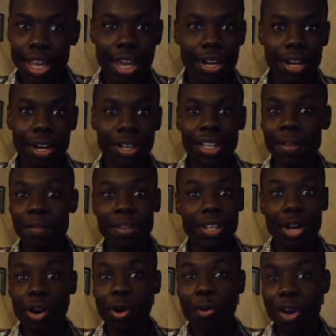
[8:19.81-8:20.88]
That
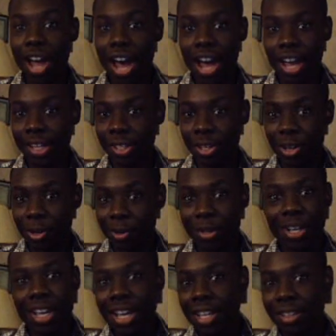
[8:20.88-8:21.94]
even their own kind, you
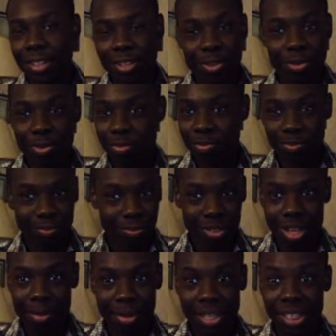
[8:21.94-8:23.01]
know, you
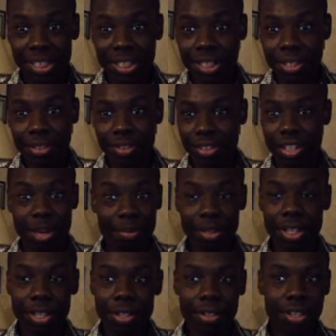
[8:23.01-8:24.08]
come
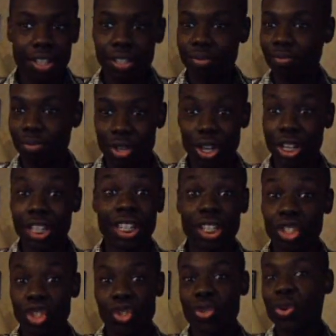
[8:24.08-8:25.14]
here and you're
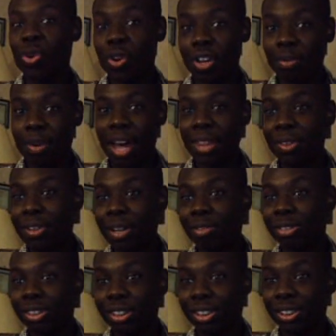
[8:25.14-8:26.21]
gonna get destroyed. But I
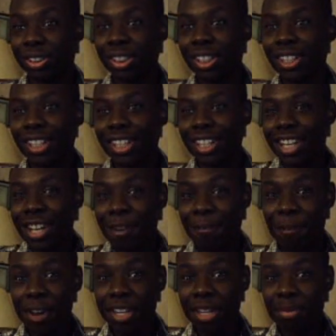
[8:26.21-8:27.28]
thought that was
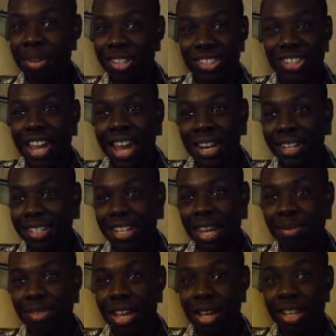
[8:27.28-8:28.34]
just funny but sad at
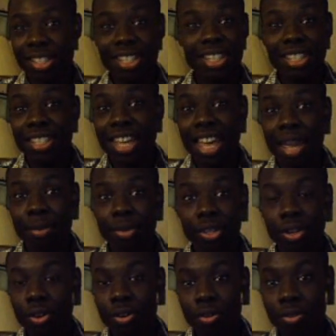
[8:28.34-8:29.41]
the same time, because he just
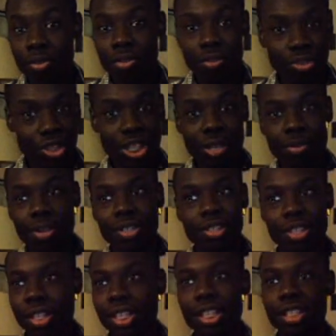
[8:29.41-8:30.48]
came with like, oh,
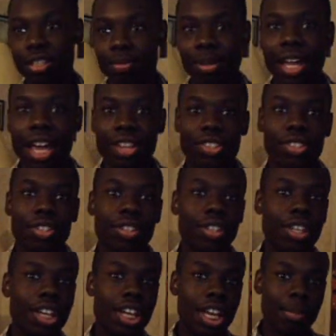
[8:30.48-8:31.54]
secrets, and then he gets
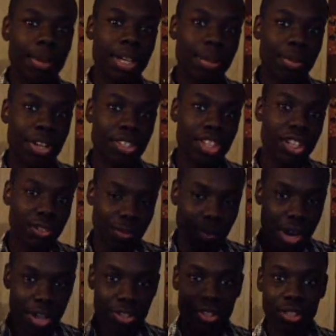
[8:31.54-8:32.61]
blasted. But anyways,
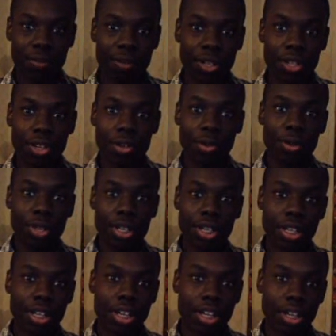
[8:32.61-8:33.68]
thanks for watching this video.
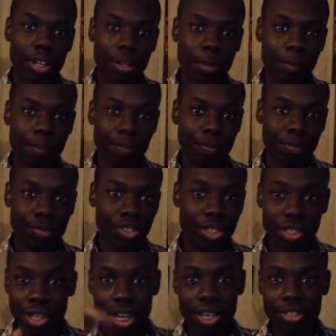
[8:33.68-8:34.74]

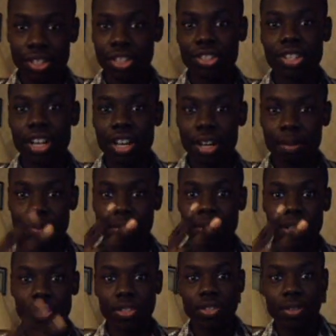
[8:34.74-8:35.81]
See you guys next time.
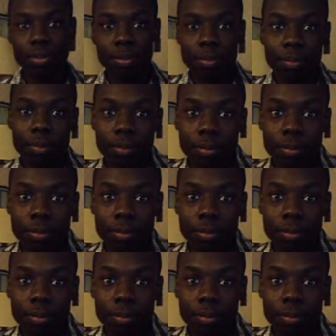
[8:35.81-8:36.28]
Peace.